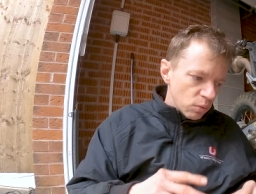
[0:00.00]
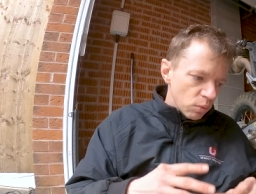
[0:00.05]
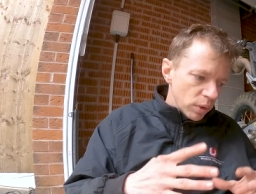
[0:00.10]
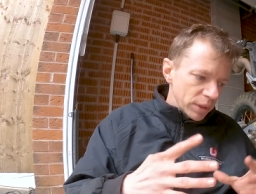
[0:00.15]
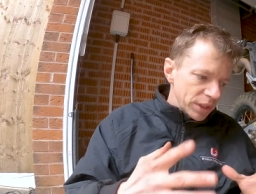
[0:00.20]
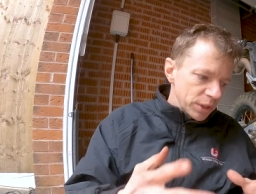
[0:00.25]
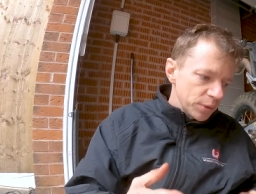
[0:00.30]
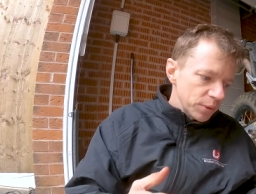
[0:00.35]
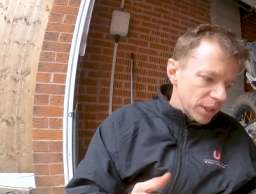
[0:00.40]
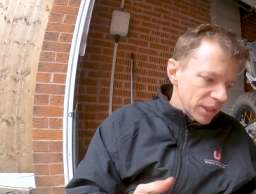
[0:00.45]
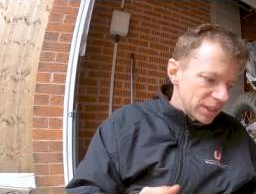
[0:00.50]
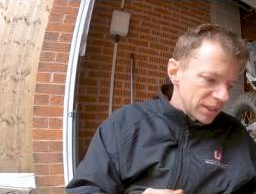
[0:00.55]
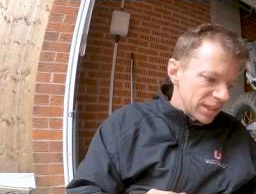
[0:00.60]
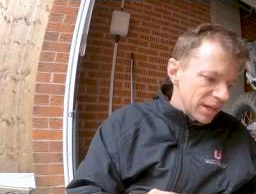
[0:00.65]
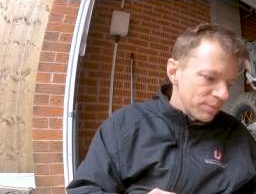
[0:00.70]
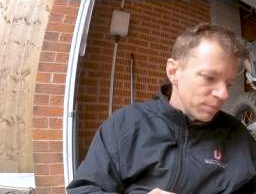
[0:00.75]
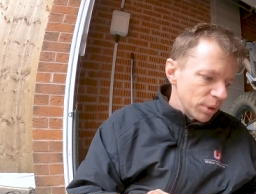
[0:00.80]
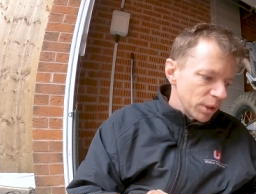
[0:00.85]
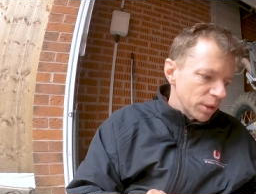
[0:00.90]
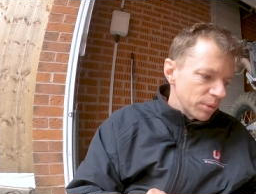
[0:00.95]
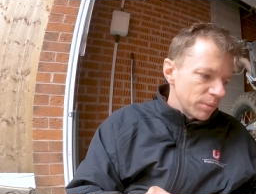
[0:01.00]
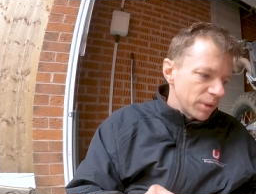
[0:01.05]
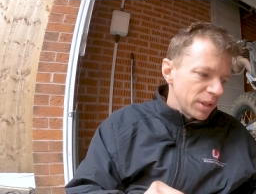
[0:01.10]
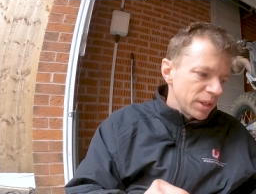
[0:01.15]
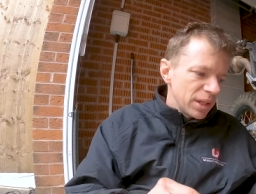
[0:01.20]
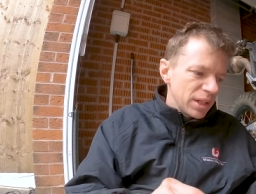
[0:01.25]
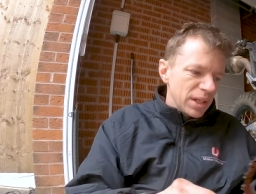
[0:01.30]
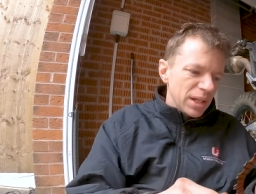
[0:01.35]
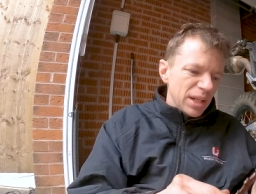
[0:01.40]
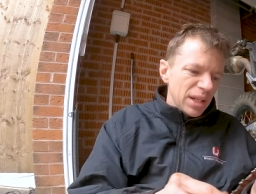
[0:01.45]
When you assemble them,
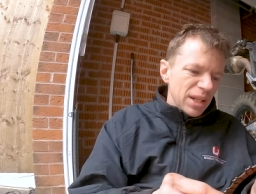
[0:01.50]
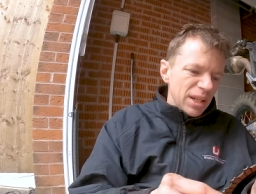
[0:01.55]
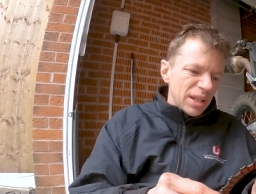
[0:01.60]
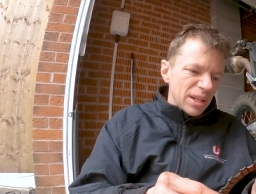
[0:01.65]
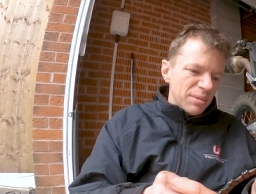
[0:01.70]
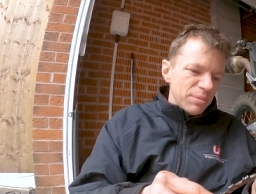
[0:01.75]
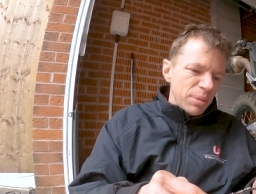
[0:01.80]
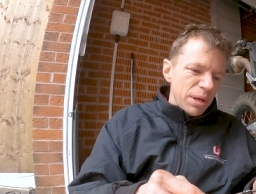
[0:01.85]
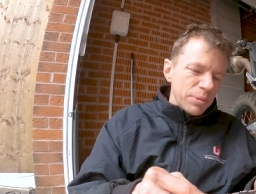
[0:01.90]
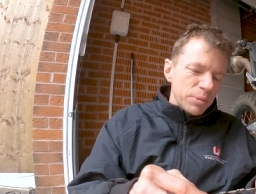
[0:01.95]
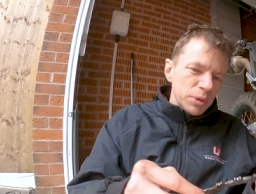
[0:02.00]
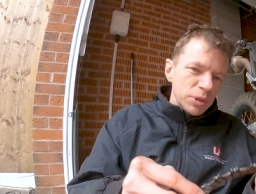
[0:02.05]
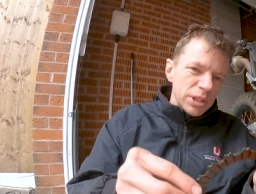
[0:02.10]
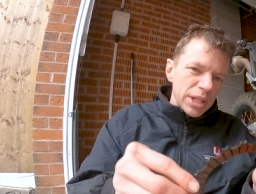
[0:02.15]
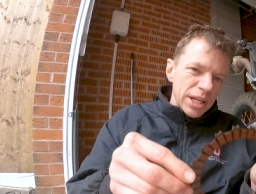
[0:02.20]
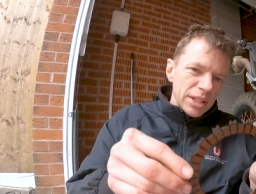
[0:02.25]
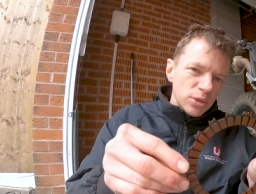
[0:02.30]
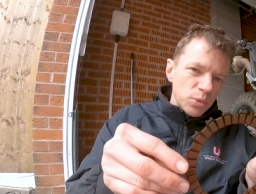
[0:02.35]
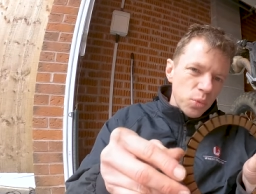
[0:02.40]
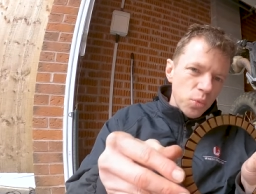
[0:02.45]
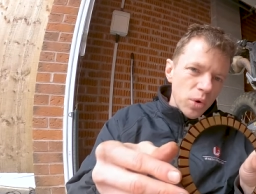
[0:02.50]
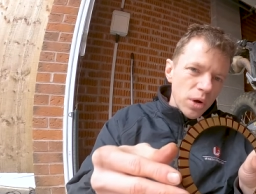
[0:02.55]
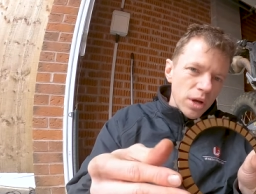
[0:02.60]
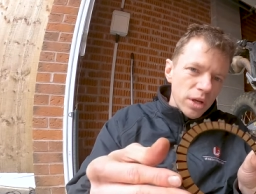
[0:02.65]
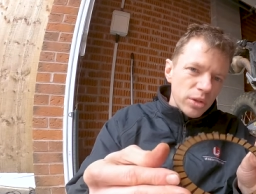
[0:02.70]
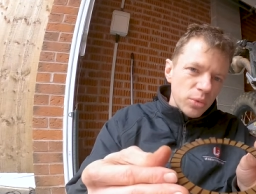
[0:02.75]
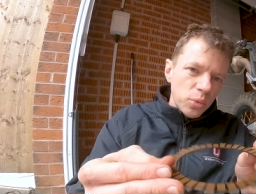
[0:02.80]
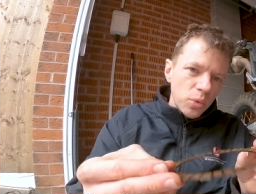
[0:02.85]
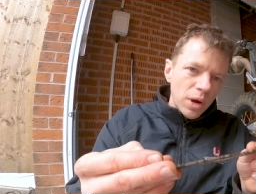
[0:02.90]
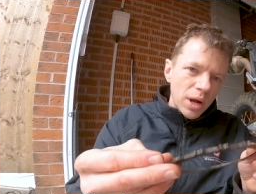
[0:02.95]
people say it's
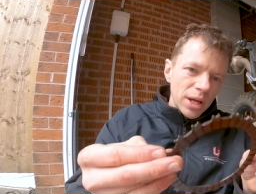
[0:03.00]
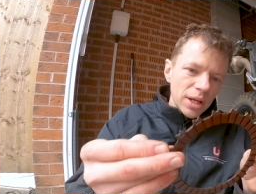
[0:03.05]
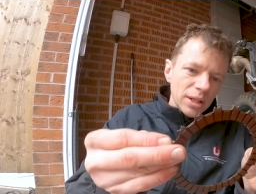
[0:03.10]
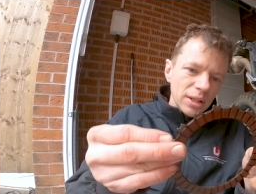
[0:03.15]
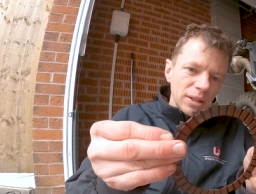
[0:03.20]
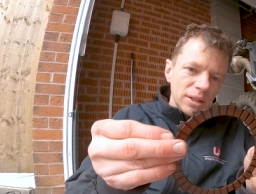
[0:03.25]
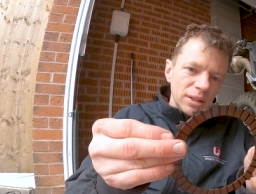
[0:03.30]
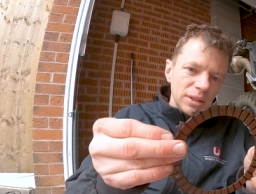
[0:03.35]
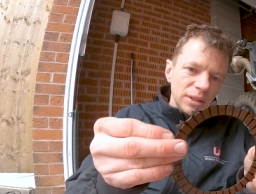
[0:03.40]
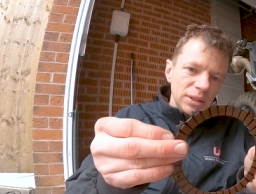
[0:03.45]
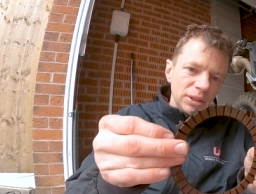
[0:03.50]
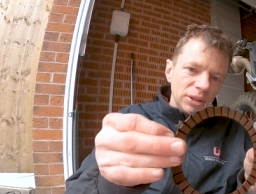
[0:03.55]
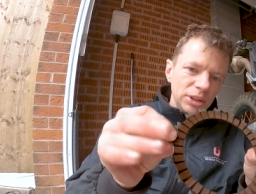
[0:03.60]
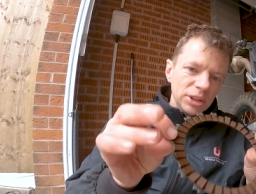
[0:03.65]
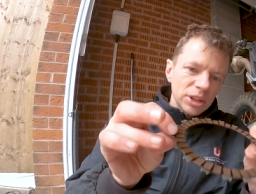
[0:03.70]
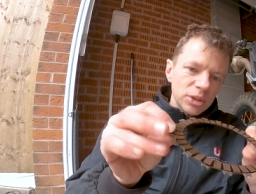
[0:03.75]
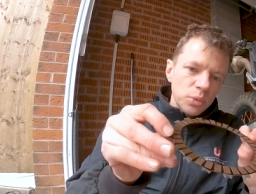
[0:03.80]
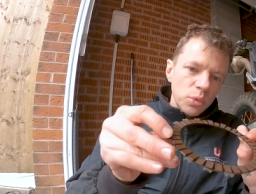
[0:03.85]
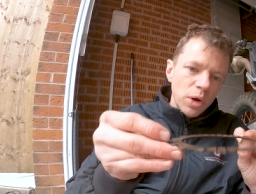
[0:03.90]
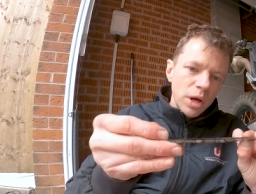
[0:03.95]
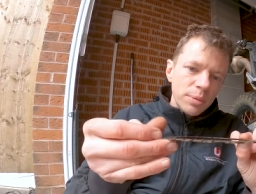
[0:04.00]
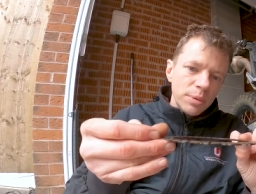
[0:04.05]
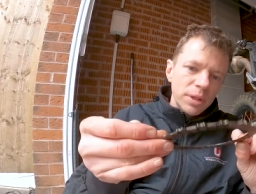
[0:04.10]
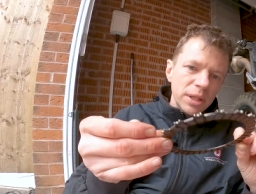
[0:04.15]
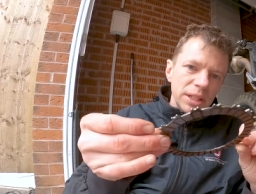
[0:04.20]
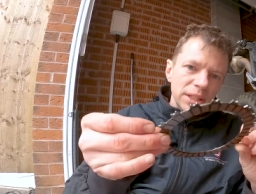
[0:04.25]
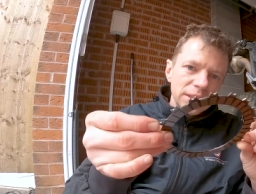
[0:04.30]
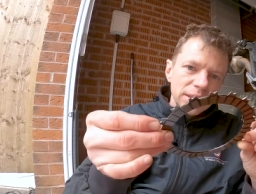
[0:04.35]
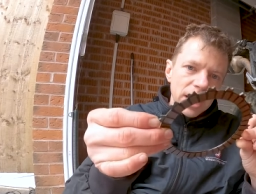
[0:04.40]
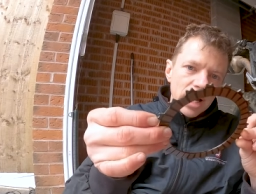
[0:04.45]
worthwhile just
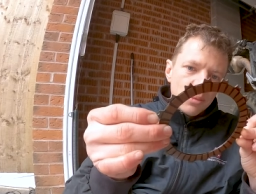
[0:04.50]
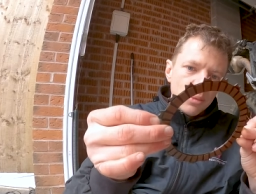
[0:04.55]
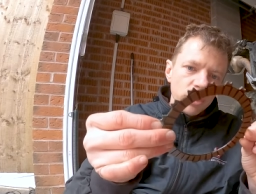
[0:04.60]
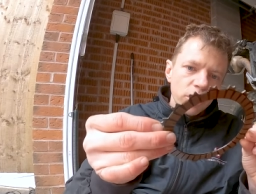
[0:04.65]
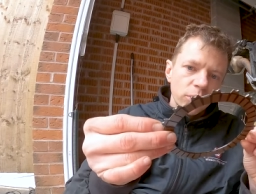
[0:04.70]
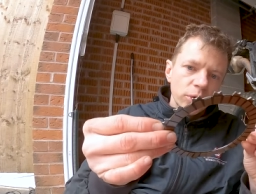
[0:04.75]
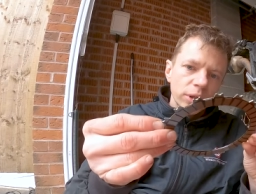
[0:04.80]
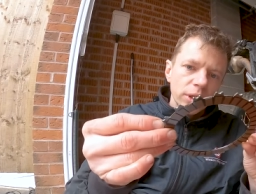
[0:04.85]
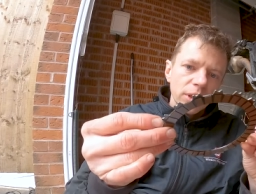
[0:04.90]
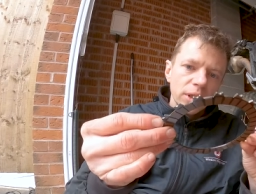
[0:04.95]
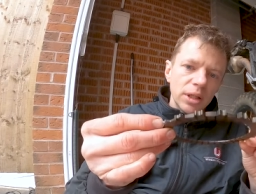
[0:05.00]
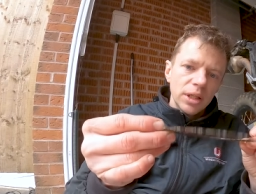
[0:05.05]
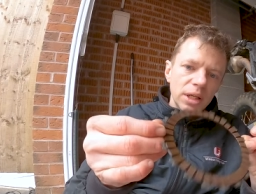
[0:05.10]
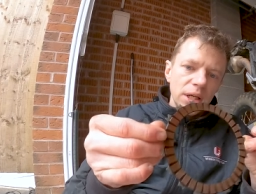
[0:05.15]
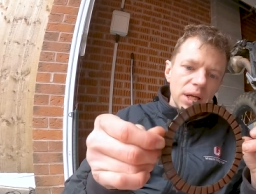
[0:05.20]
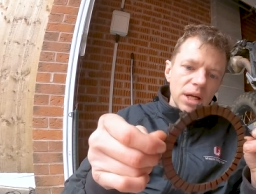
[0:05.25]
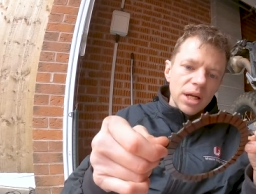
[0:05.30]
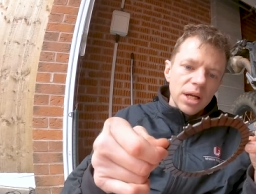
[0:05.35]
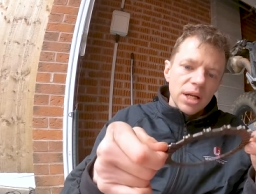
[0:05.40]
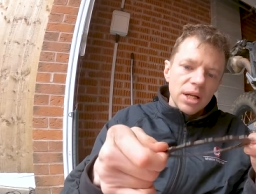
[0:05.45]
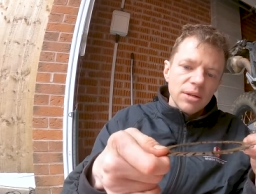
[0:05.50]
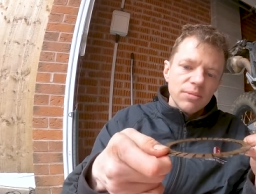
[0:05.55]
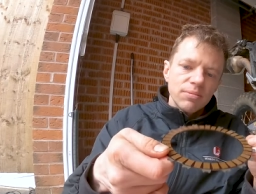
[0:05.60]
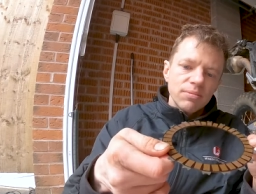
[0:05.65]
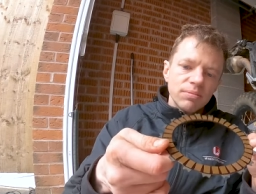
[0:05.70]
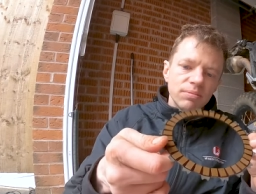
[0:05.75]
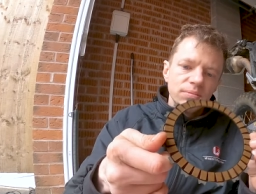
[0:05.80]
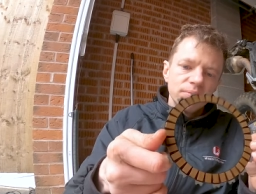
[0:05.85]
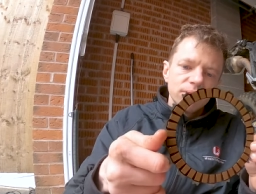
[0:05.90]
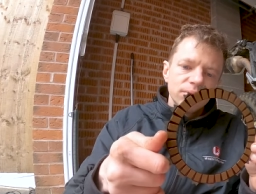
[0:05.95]
wiping these down with oil.
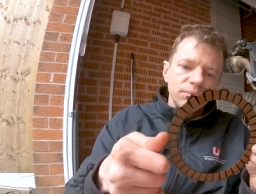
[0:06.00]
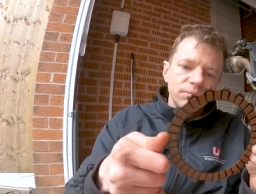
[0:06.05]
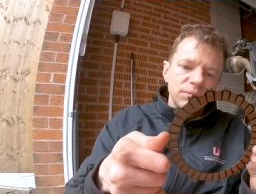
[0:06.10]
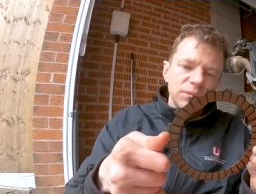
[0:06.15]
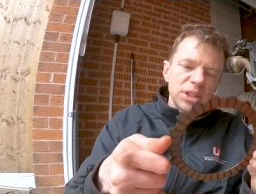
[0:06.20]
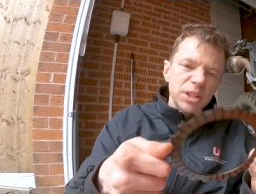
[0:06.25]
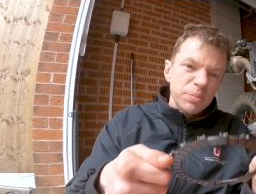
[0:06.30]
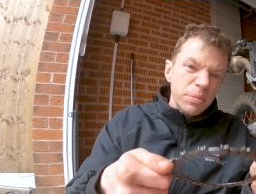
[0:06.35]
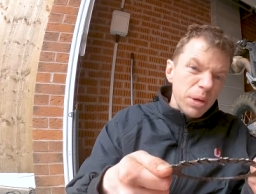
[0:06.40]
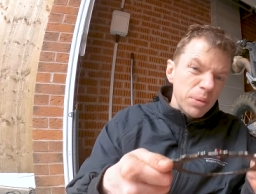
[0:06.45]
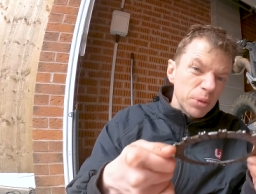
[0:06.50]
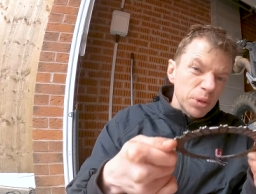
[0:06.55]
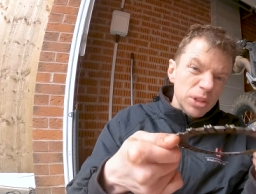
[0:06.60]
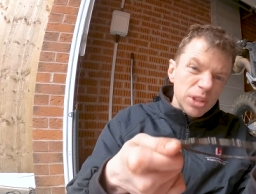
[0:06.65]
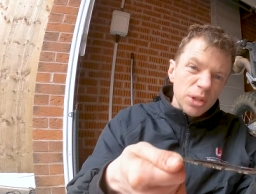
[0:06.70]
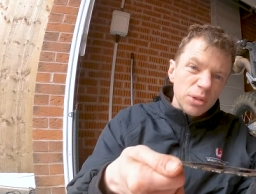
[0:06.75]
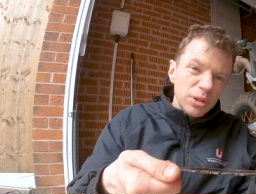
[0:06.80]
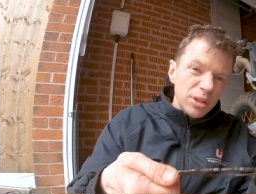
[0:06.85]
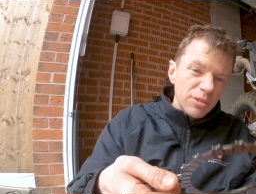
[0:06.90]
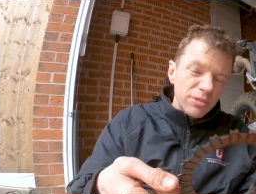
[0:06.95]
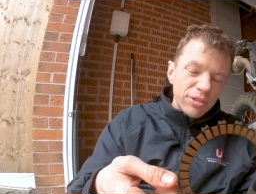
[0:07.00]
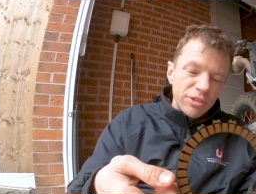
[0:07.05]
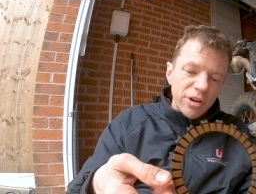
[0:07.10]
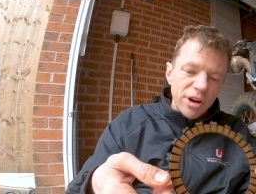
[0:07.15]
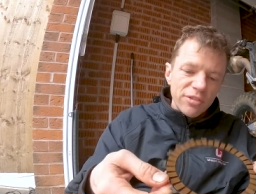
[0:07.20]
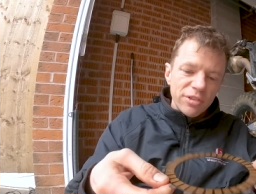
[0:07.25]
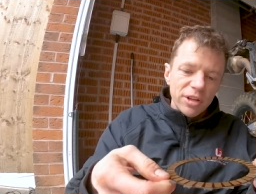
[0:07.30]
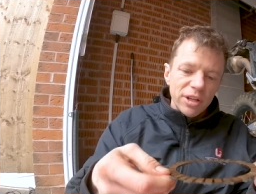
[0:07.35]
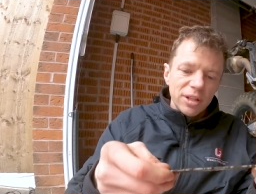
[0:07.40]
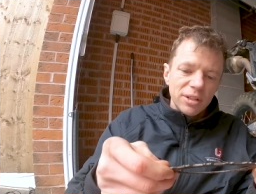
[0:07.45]
Um, some people soak them
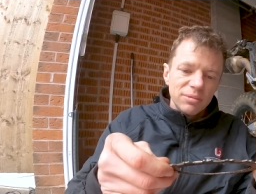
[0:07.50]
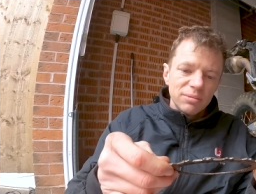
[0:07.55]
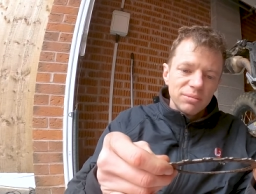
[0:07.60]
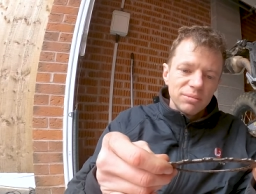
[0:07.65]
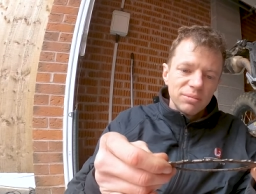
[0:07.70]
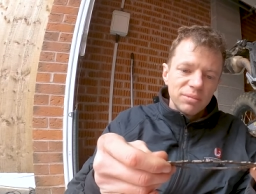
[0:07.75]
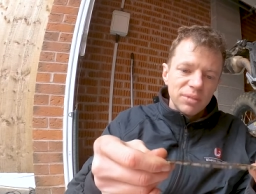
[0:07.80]
forever.